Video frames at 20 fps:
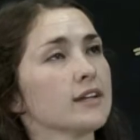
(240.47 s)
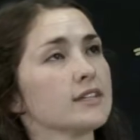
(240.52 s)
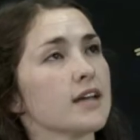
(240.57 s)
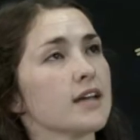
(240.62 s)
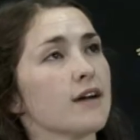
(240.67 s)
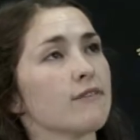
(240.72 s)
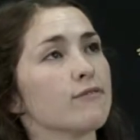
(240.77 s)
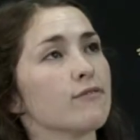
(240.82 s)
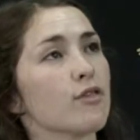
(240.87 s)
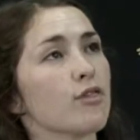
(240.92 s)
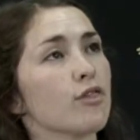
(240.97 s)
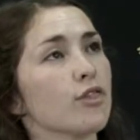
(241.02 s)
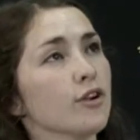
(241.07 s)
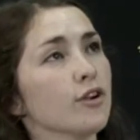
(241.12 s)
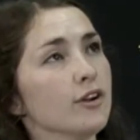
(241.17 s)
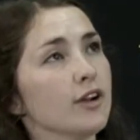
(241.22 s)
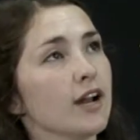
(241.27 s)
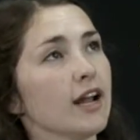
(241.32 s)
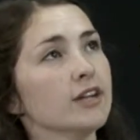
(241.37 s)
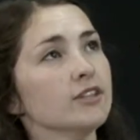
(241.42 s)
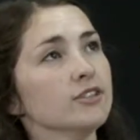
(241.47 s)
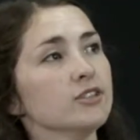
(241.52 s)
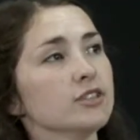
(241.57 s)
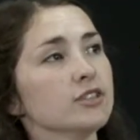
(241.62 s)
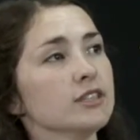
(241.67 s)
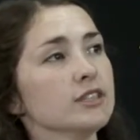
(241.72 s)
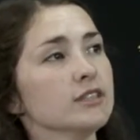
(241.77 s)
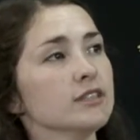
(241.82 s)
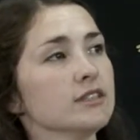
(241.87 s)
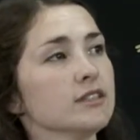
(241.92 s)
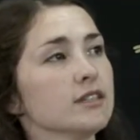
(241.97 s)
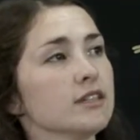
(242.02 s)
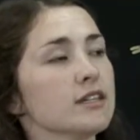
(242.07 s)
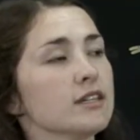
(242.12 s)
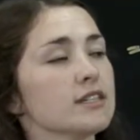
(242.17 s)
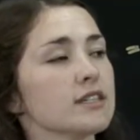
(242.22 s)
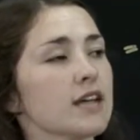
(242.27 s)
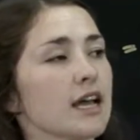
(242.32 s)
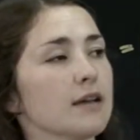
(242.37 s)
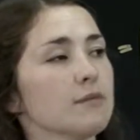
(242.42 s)
of the third entry
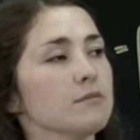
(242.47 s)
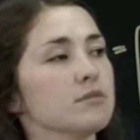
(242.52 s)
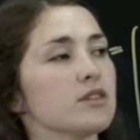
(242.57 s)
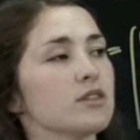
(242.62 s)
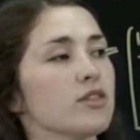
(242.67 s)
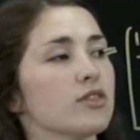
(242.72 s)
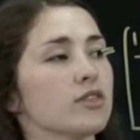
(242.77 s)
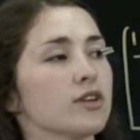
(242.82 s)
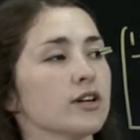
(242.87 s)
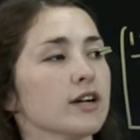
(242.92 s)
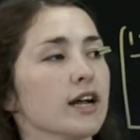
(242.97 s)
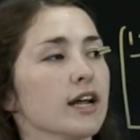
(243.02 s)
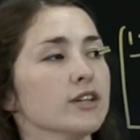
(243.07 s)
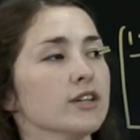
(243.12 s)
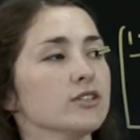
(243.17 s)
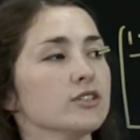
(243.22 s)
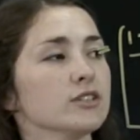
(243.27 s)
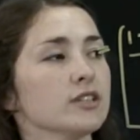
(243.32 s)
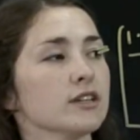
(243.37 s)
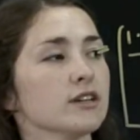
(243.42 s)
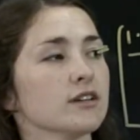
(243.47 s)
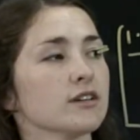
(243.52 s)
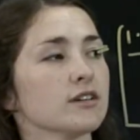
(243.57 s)
times the third entry.